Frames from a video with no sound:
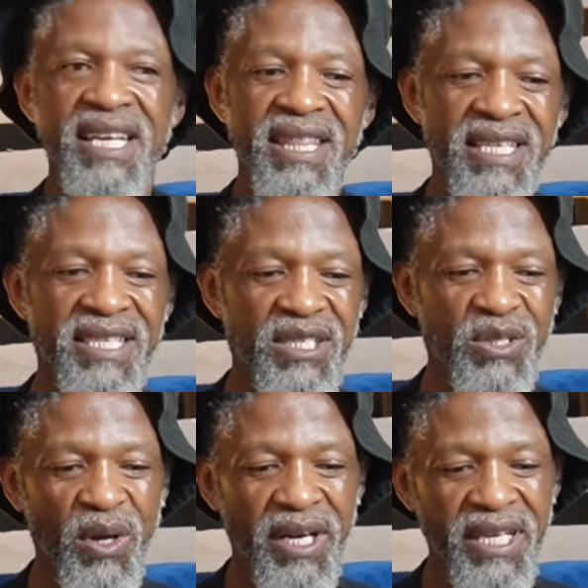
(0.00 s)
there's a
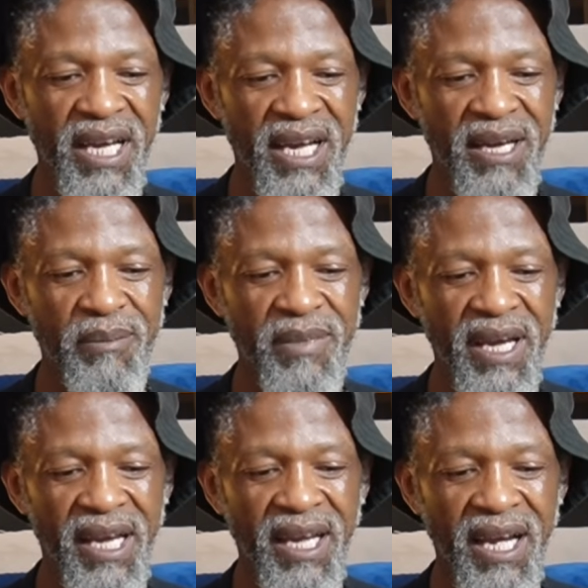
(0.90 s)
story ya
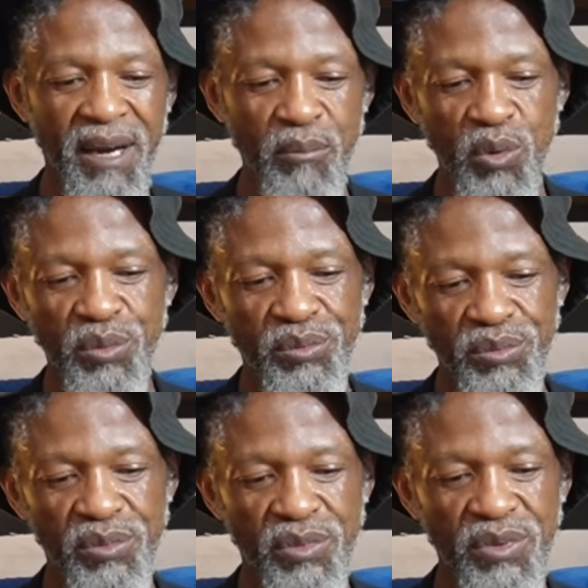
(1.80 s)
Kgabo,
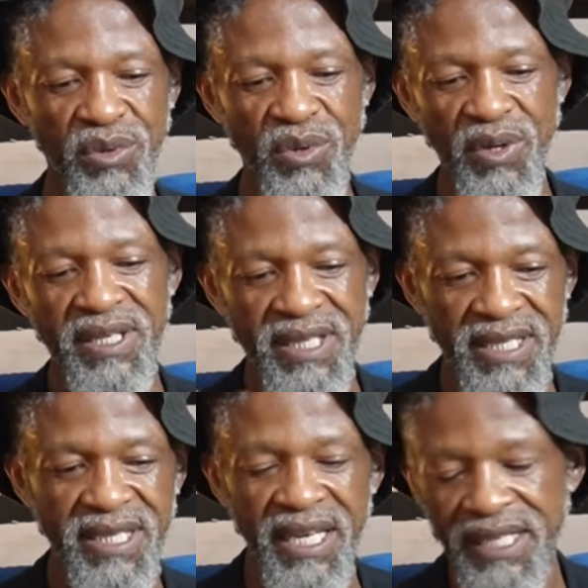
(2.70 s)
as I
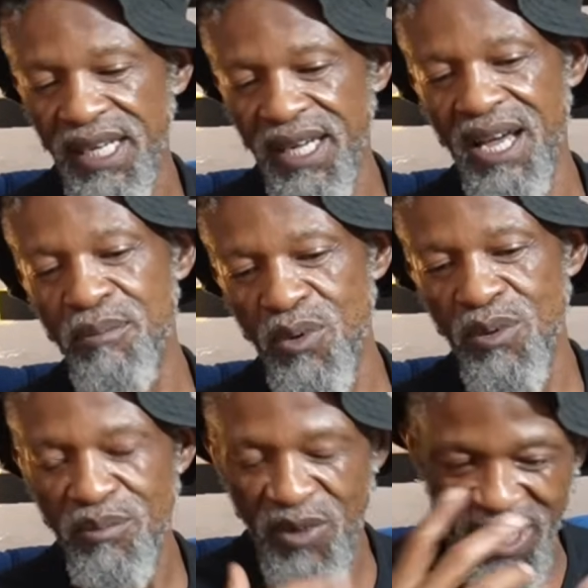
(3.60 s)
said, ke Kgabo
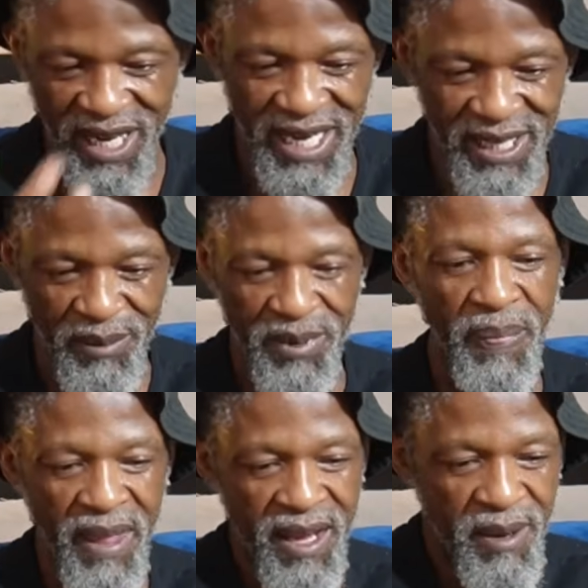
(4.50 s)
Mokhatla.
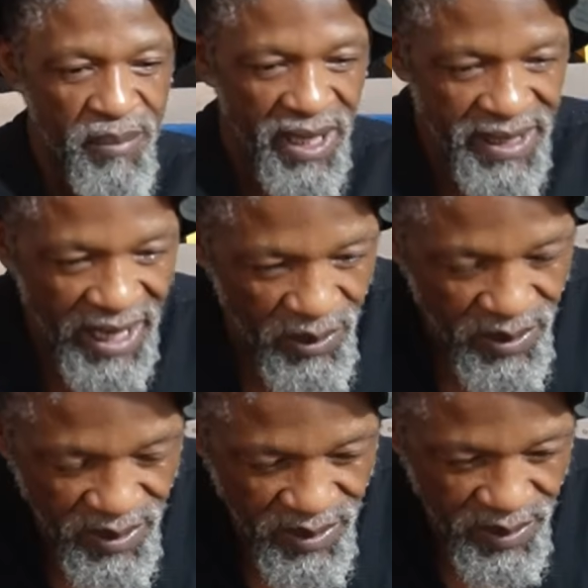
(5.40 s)
But now
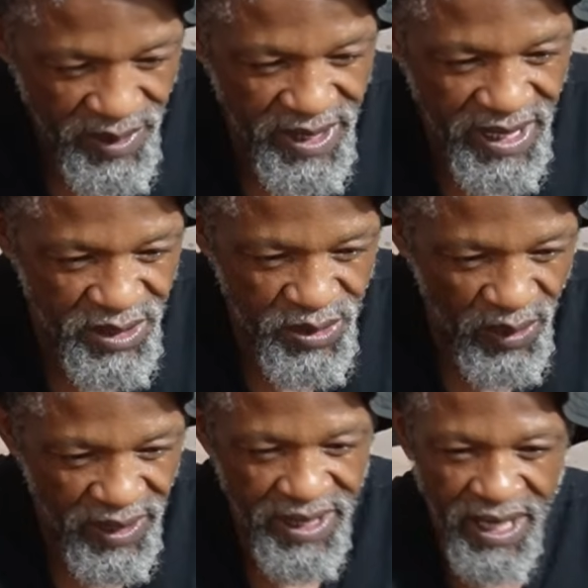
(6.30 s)
in that
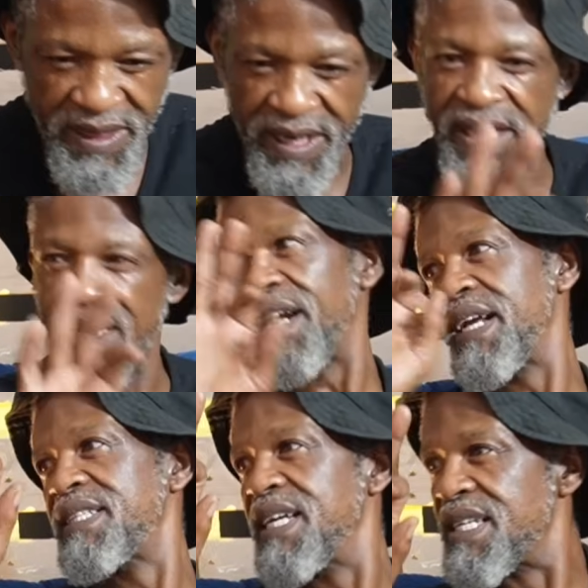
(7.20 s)
story there are three
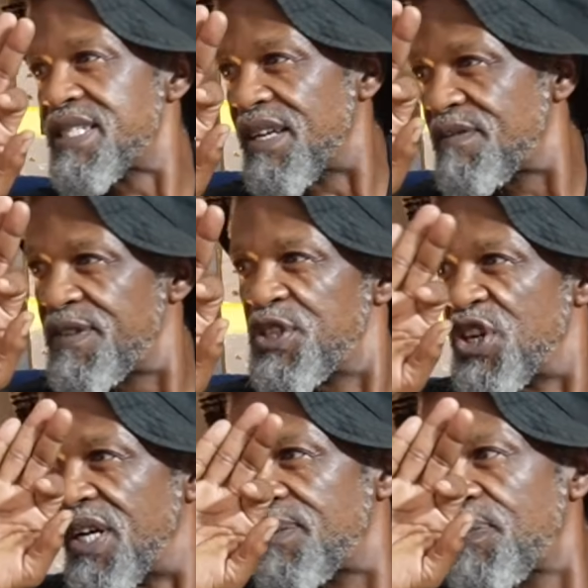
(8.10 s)
characters that feature